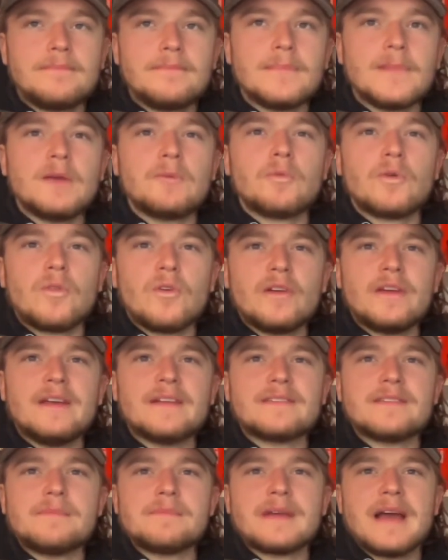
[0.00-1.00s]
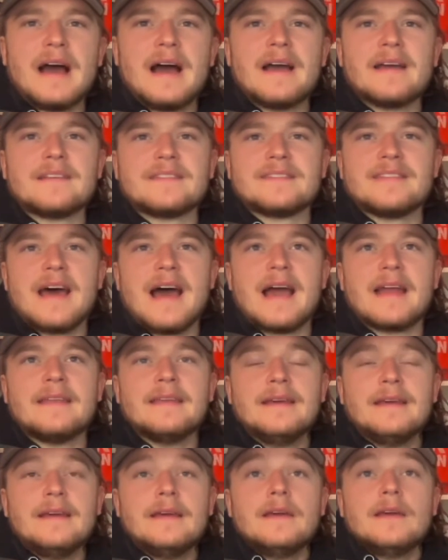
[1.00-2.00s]
we're looking at some guys that
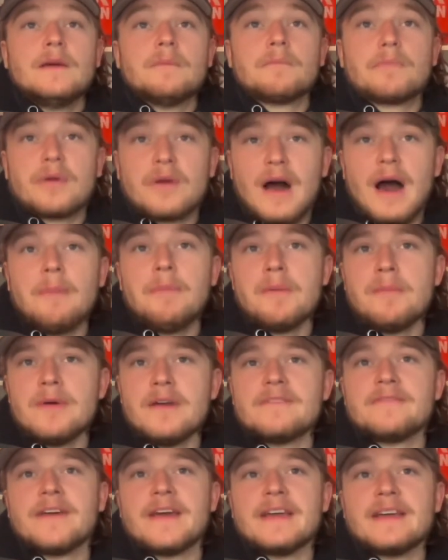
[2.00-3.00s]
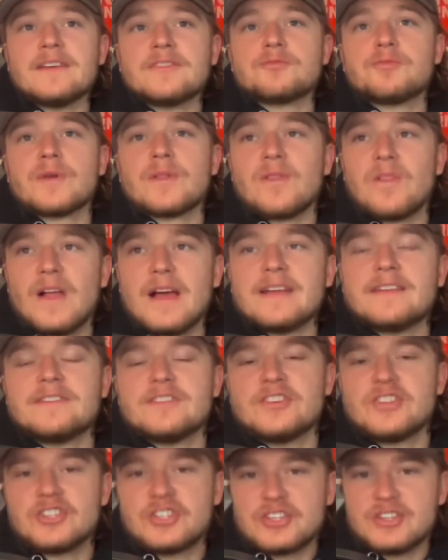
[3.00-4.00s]
probably Vegas would like
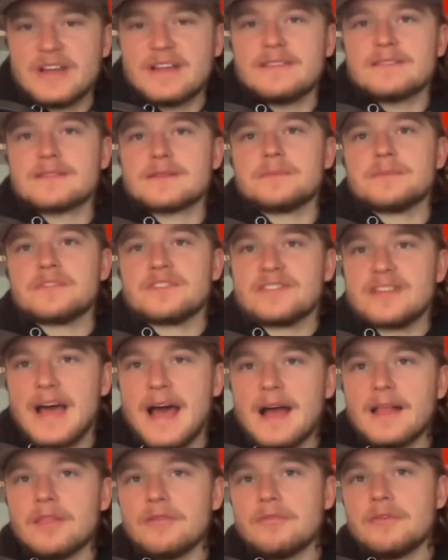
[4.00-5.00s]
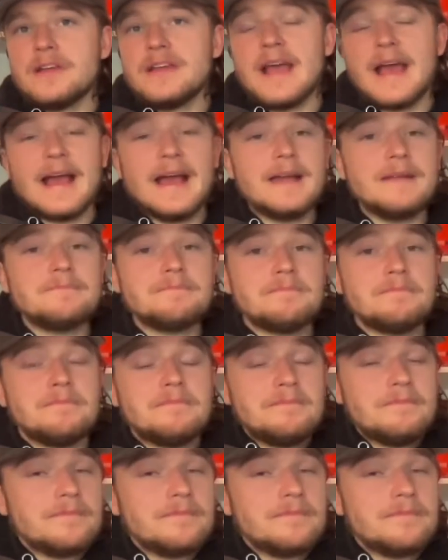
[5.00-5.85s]
to shed some salary and